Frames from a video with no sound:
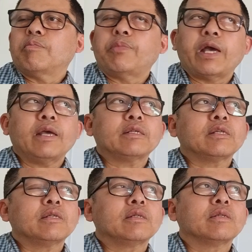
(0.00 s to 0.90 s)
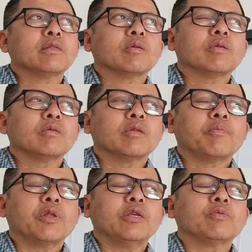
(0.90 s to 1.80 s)
Bed, the
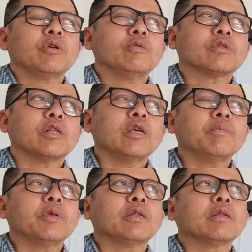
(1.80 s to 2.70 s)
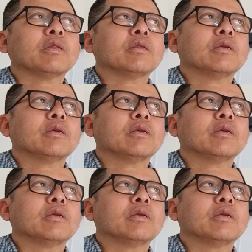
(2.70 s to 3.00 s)
place where you sleep in,